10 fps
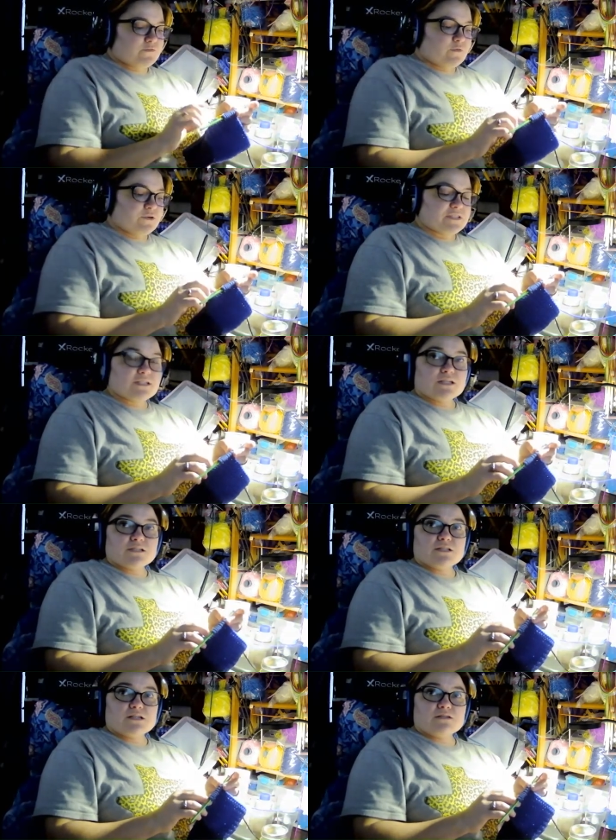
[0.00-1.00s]

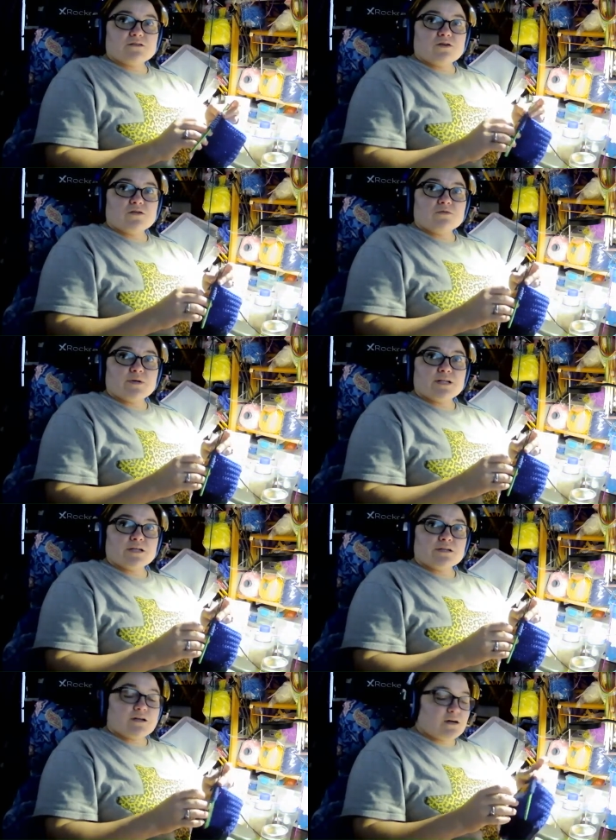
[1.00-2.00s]
14 done already.